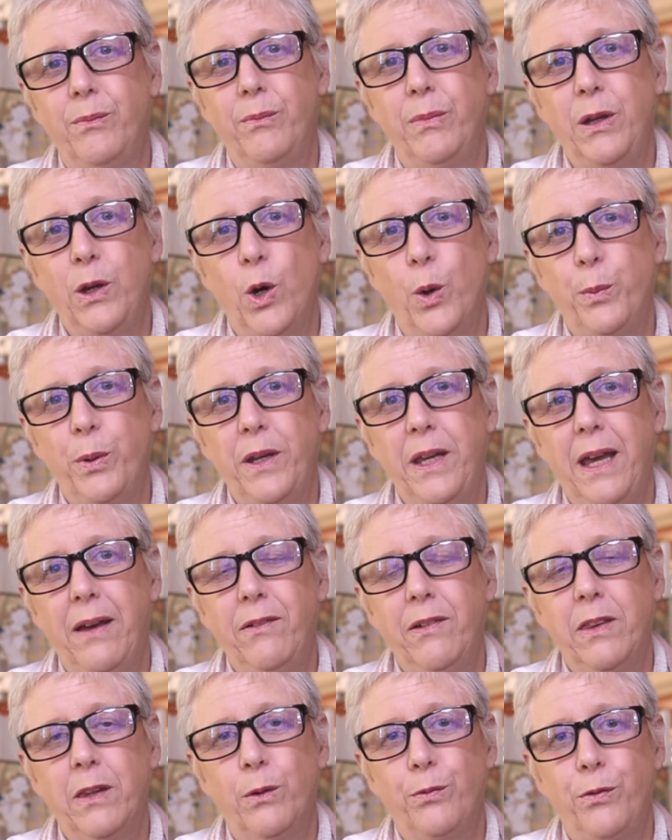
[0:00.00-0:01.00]
be open to
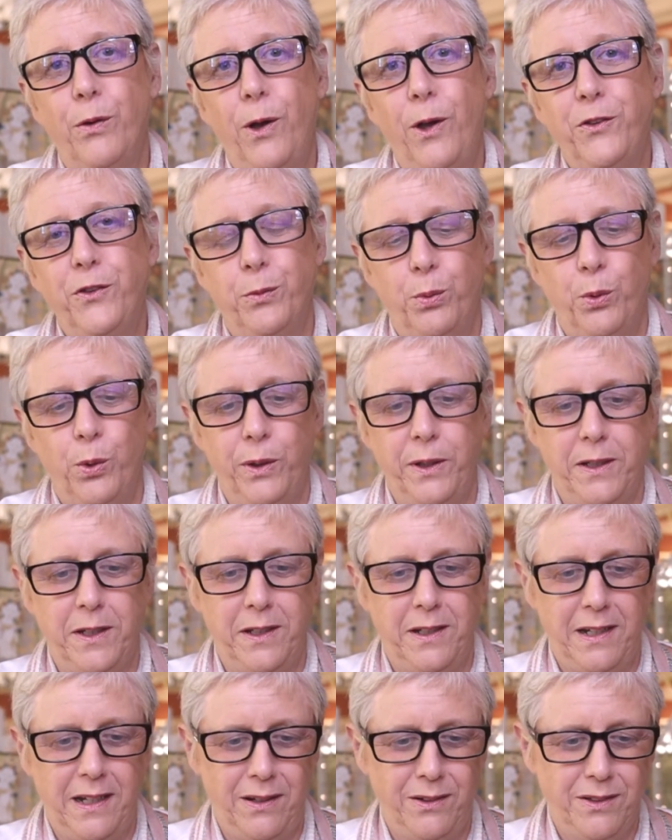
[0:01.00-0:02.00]
having their faults
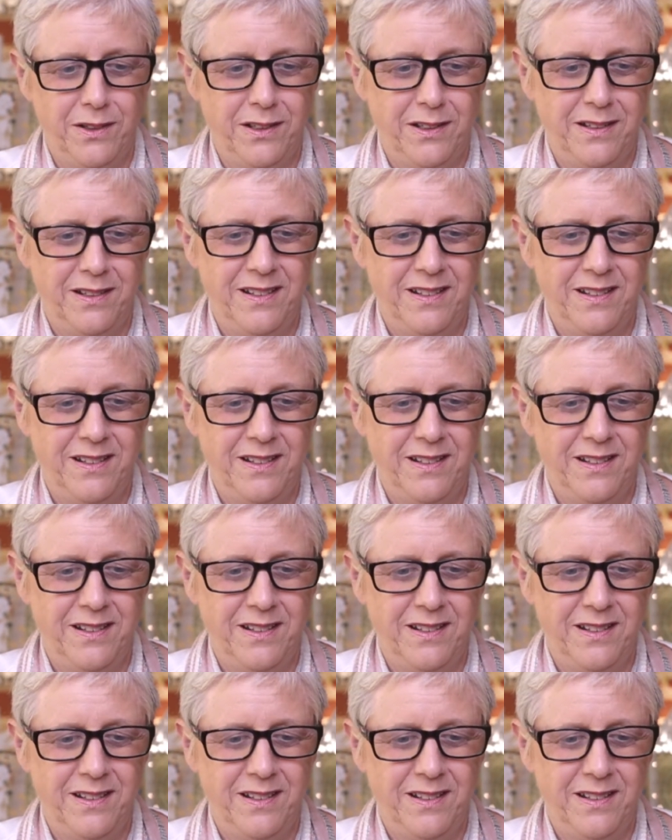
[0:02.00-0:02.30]
pointed out,